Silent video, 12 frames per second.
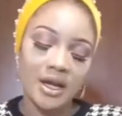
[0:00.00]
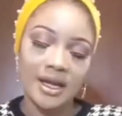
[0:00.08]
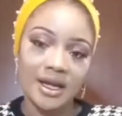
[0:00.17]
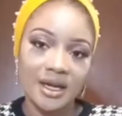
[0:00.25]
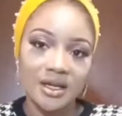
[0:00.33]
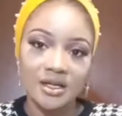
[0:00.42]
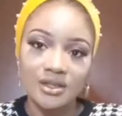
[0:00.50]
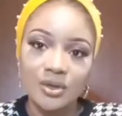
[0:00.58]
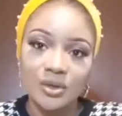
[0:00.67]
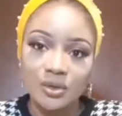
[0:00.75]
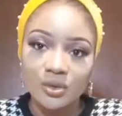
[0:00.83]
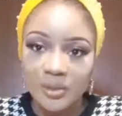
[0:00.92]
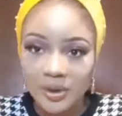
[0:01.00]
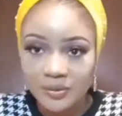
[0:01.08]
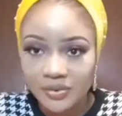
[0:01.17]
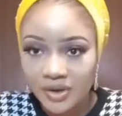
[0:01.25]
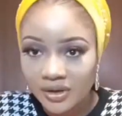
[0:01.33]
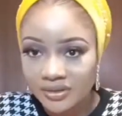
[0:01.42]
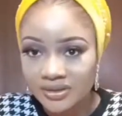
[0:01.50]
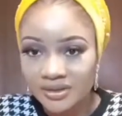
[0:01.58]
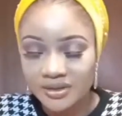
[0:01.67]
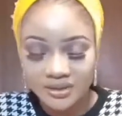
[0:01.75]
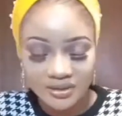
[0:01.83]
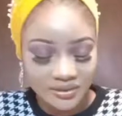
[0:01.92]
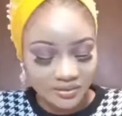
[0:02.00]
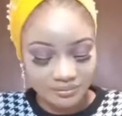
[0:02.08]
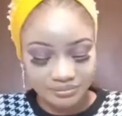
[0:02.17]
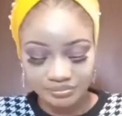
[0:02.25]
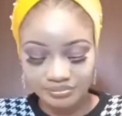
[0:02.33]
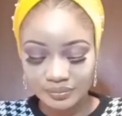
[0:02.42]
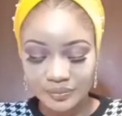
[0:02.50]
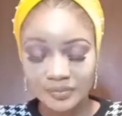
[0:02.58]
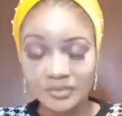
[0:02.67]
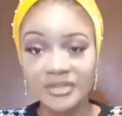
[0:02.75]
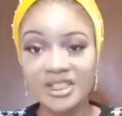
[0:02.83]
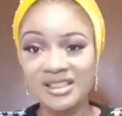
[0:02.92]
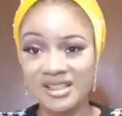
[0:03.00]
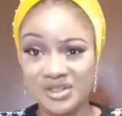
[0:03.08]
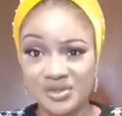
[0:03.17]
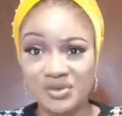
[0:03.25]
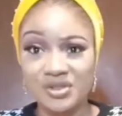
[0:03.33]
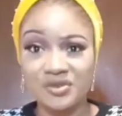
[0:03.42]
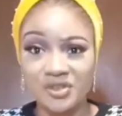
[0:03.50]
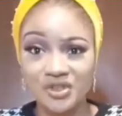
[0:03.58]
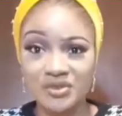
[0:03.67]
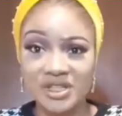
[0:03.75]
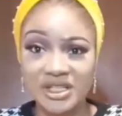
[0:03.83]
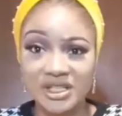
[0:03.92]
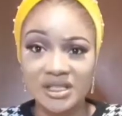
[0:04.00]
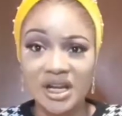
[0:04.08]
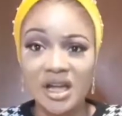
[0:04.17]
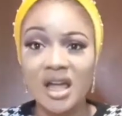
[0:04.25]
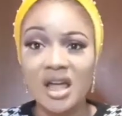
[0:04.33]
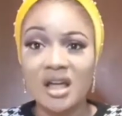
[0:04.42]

hair at all on my brows, and it's really frustrating that